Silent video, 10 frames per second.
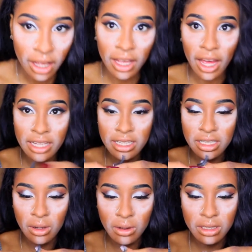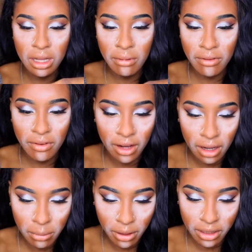Guys, this whole time I forgot
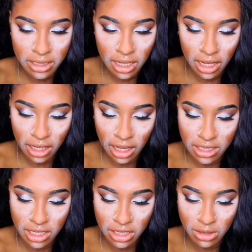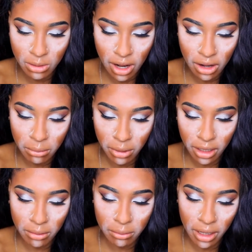about this eyelash that dried on
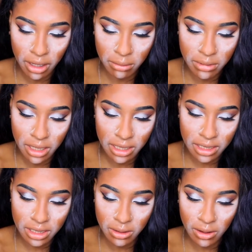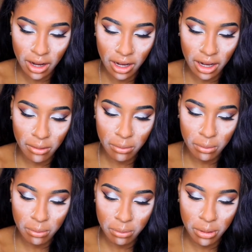my makeup desk. So now I gotta
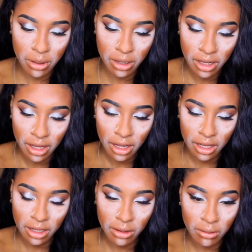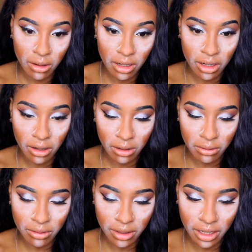put glue on it all
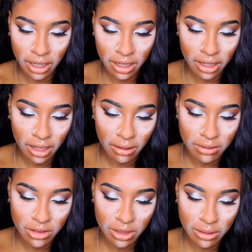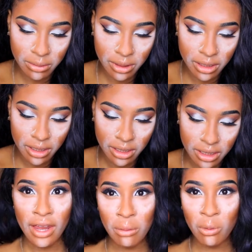over again. I'm tripping.
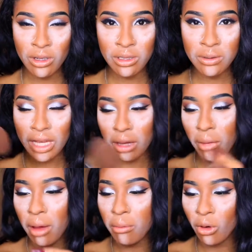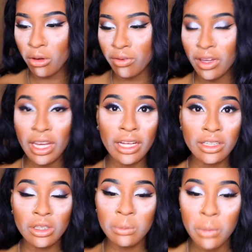Now I'm going to take my Morphe
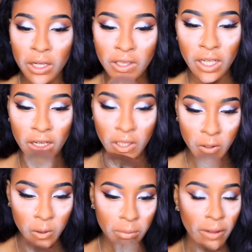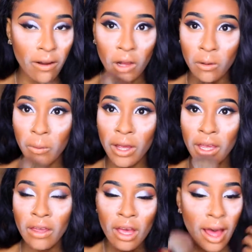E2 brush and sweep that all
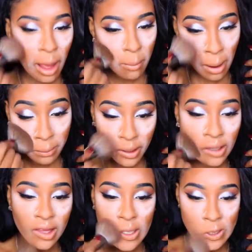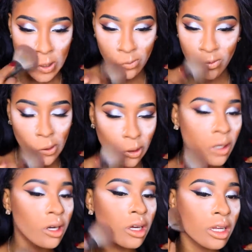away. Probably let that sit for a
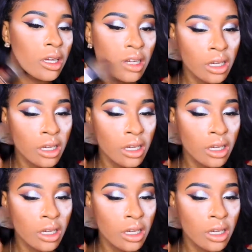good